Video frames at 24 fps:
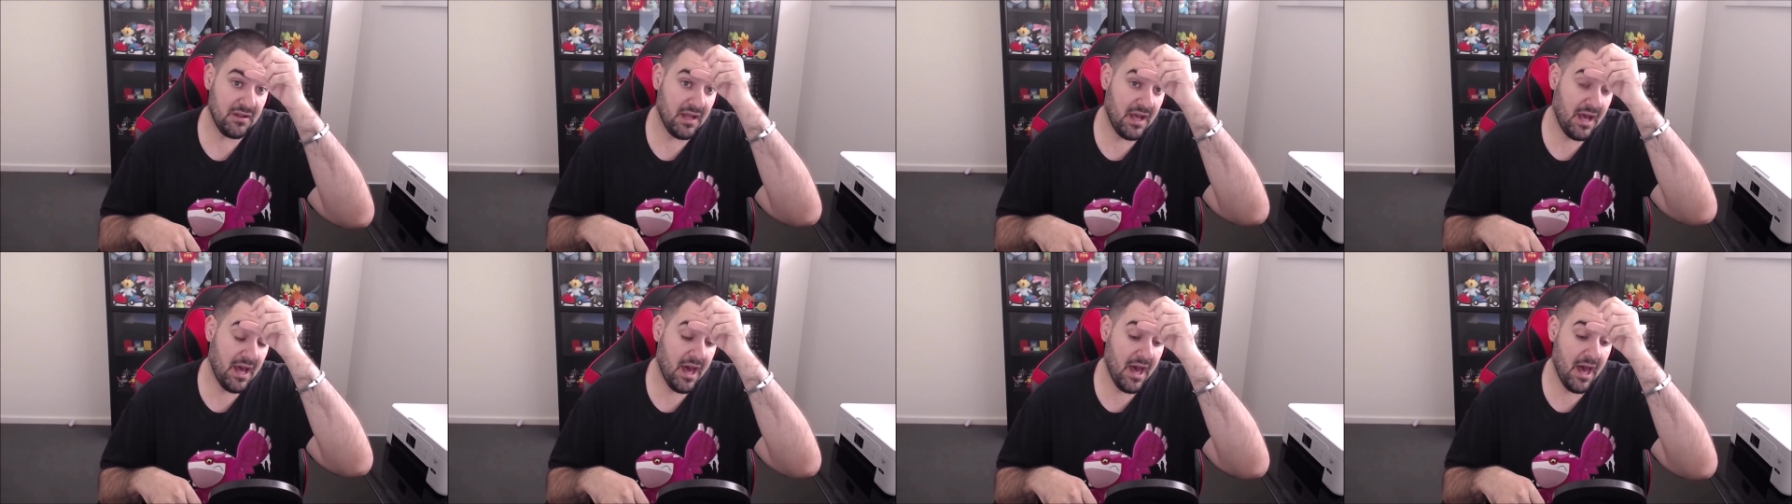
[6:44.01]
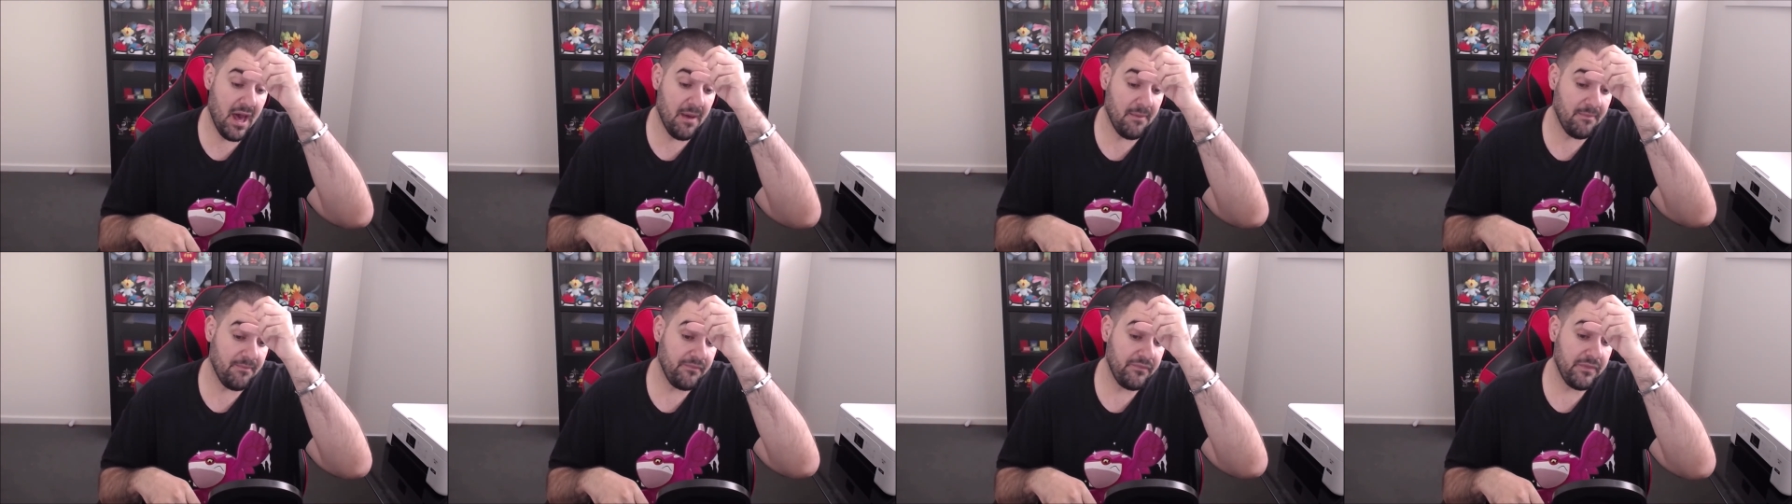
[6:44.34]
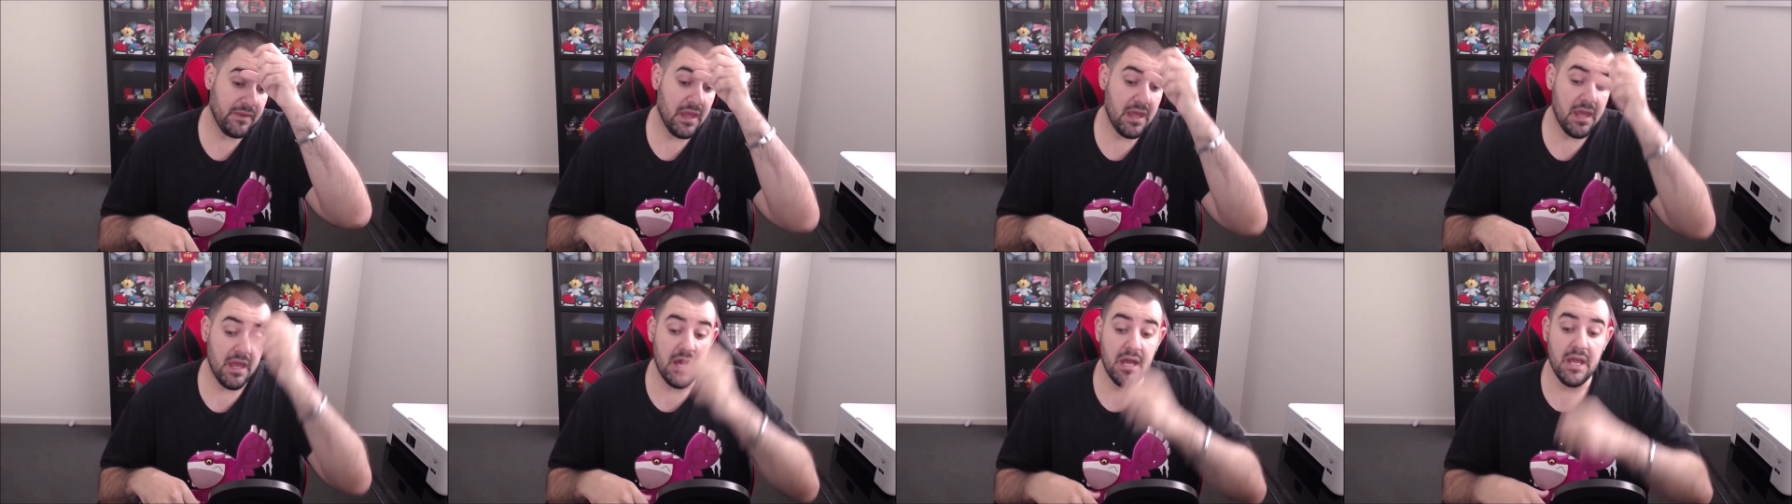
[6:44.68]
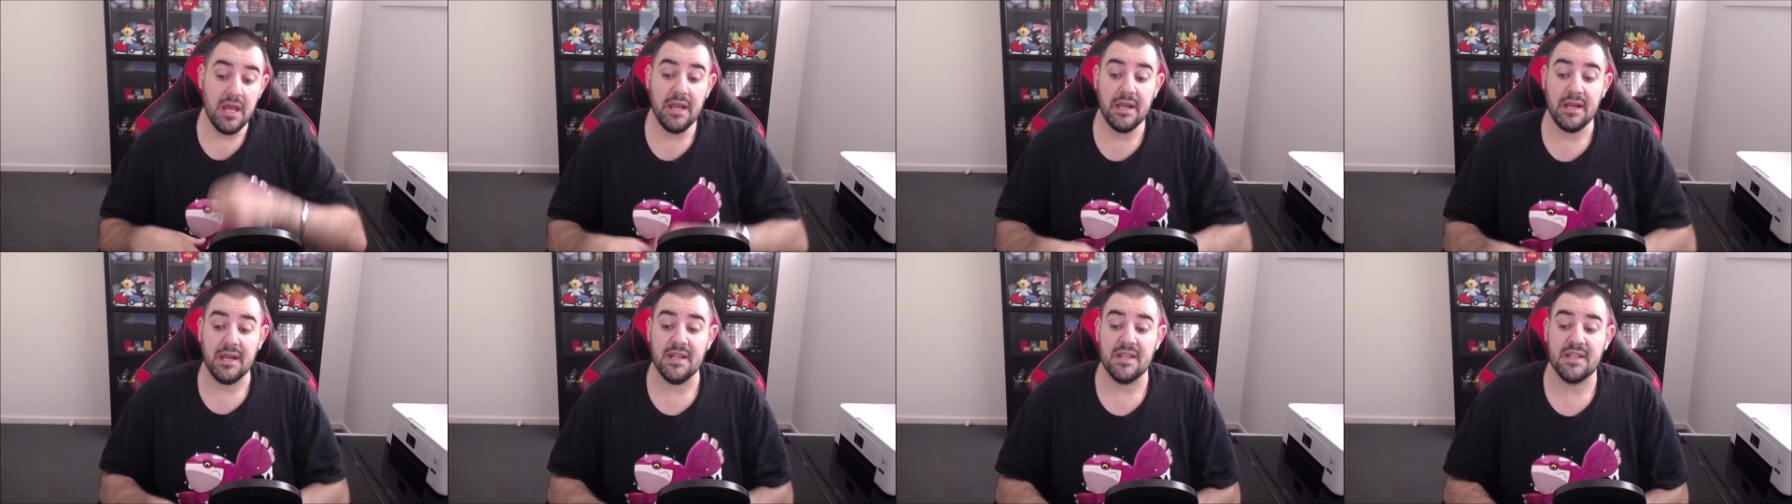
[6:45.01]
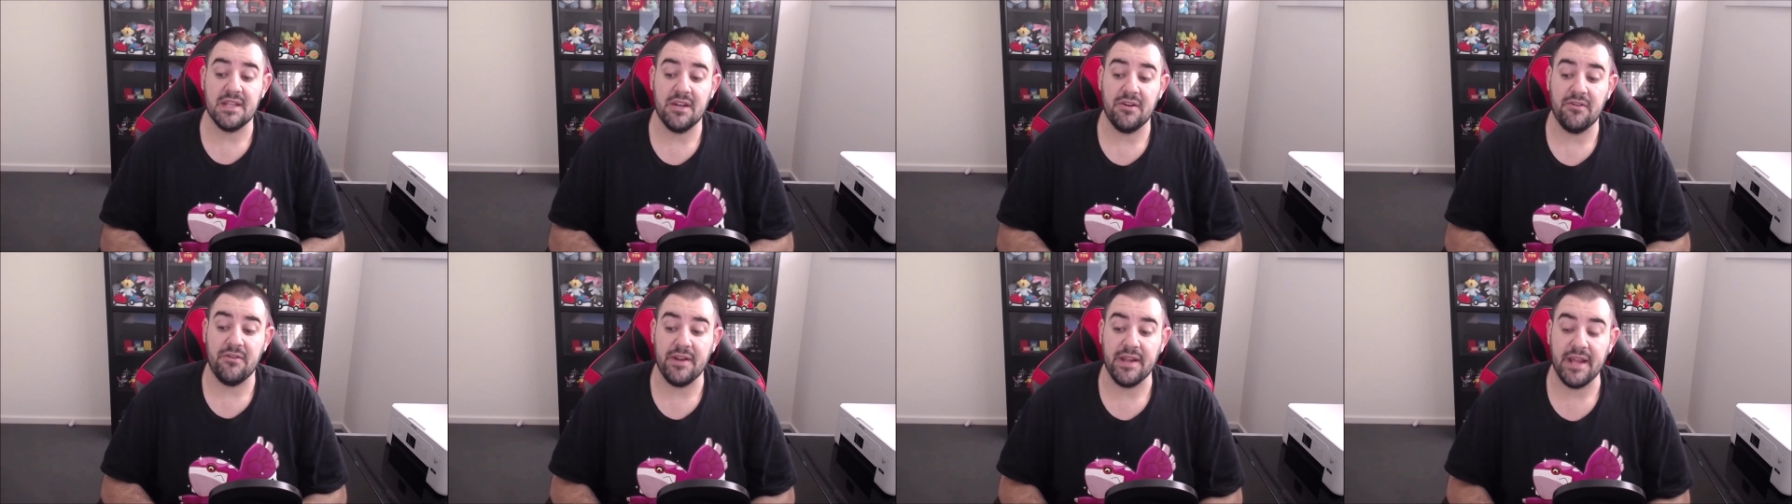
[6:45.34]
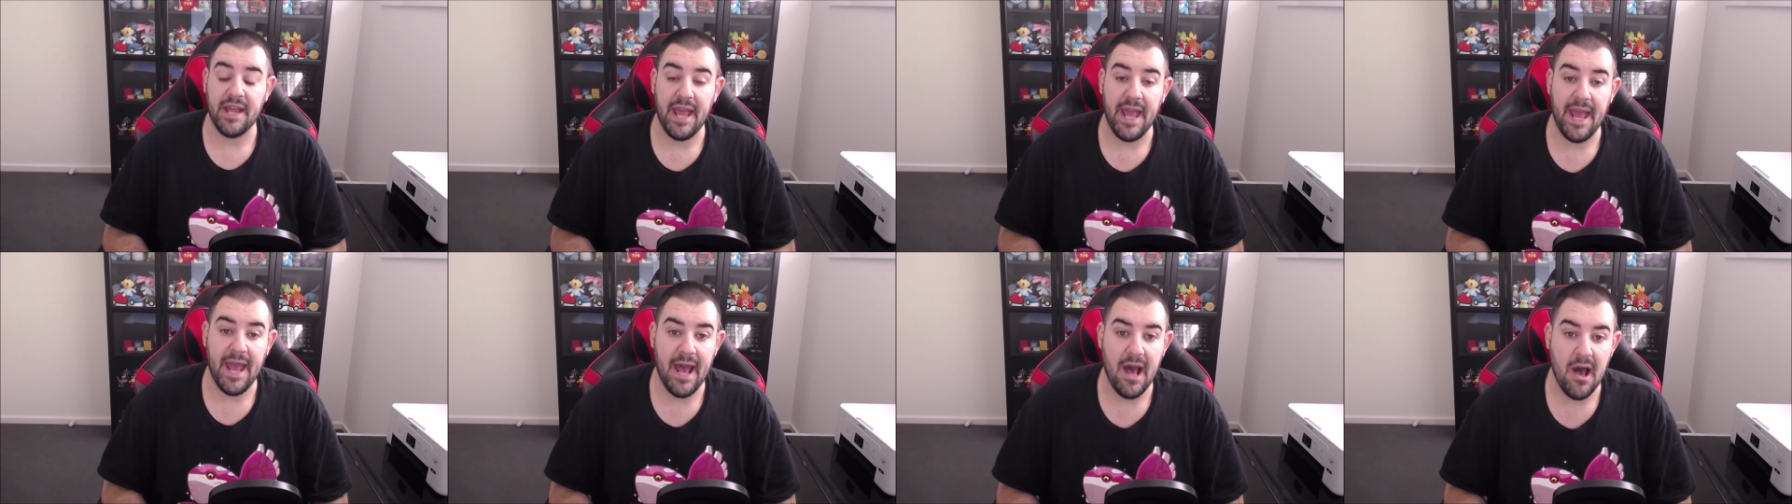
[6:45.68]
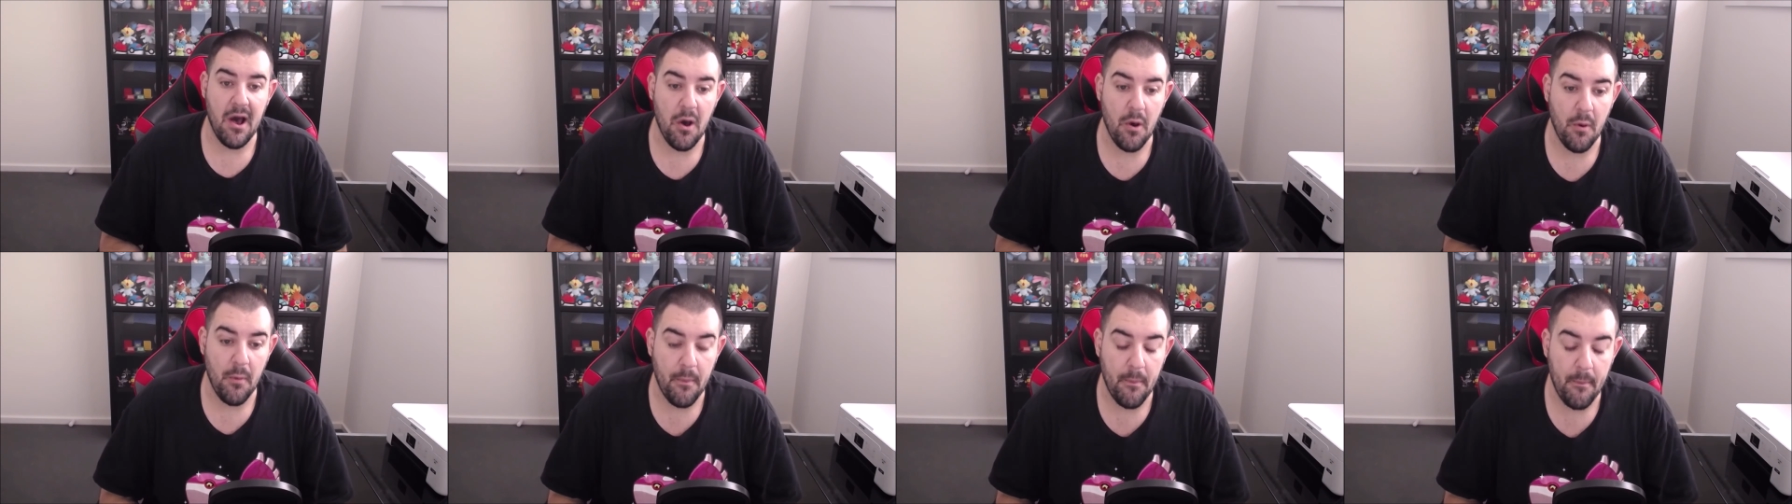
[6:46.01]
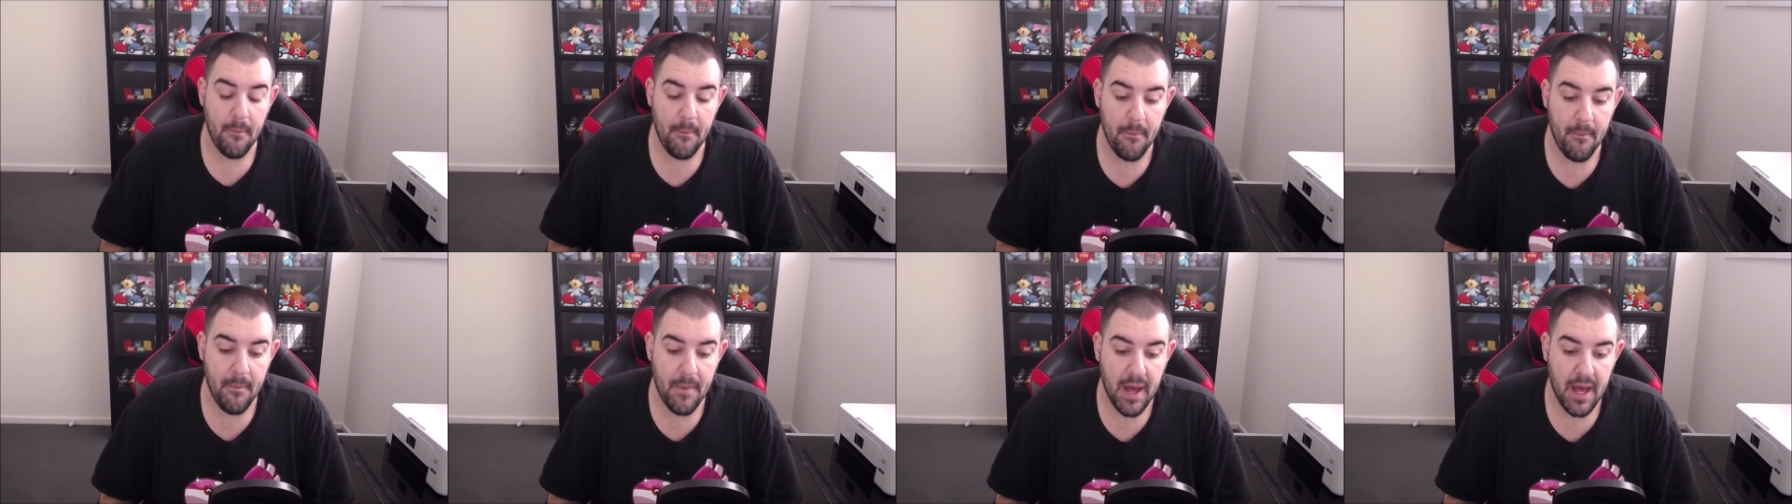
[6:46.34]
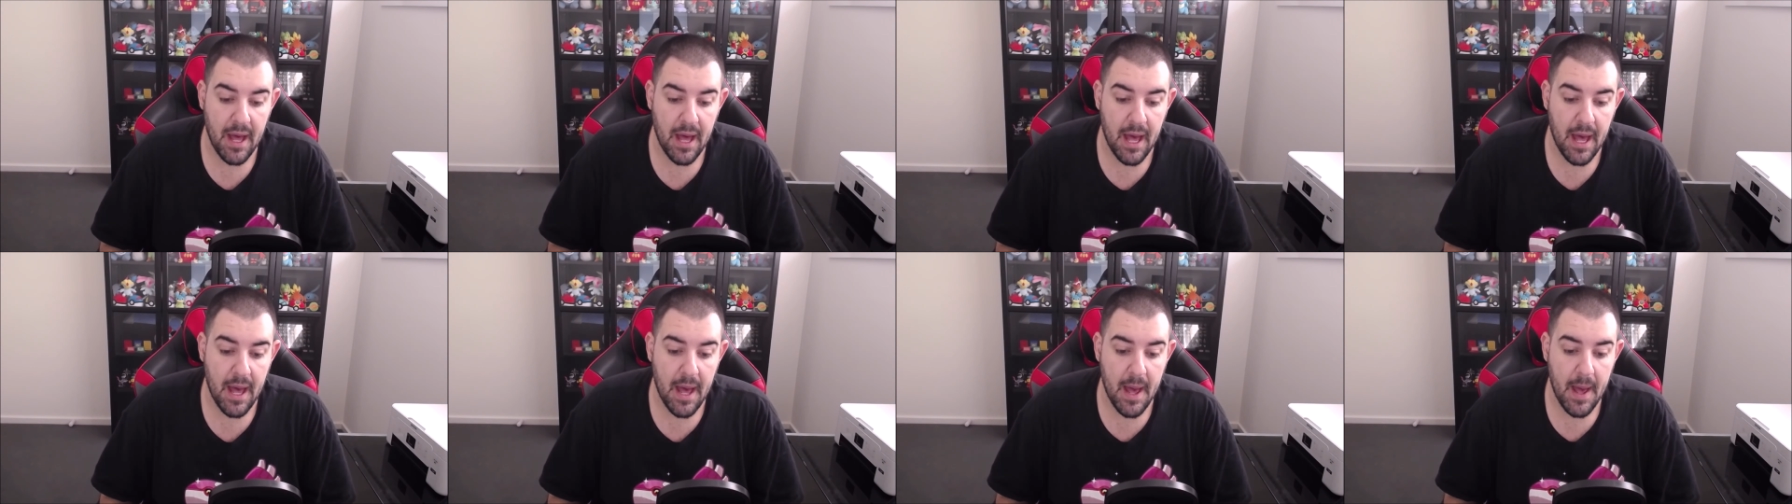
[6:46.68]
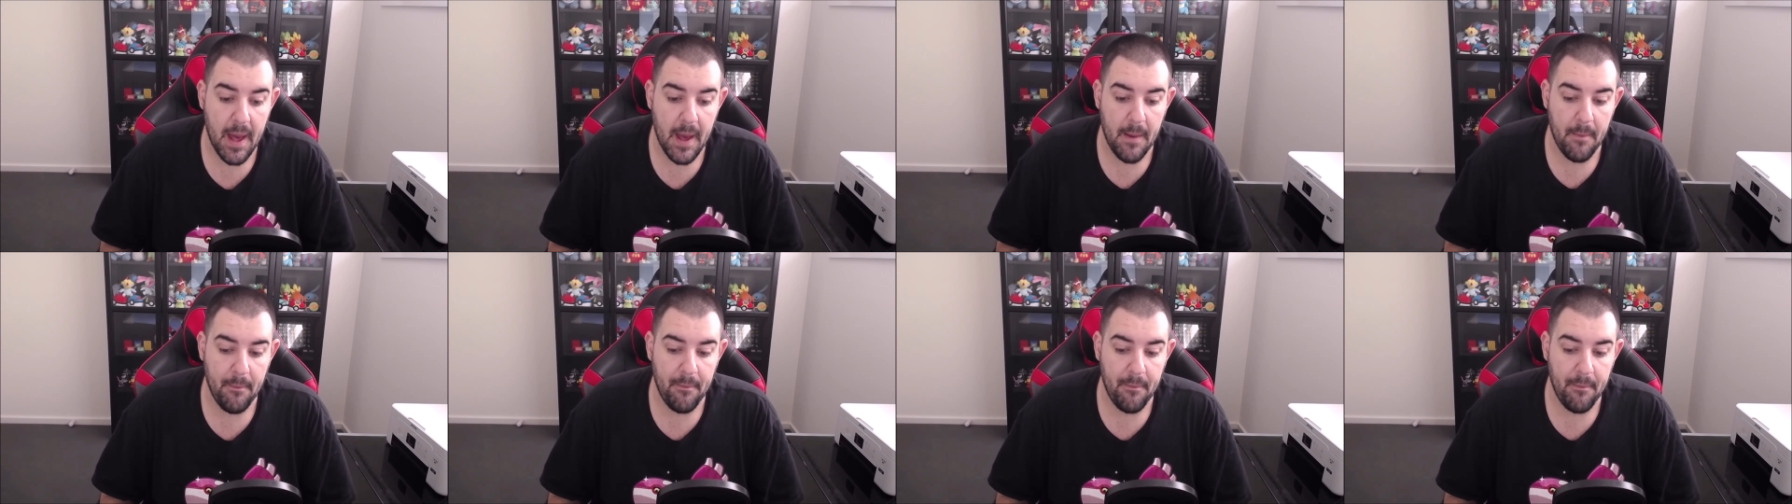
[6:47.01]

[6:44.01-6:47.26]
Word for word: Um, considering how uh,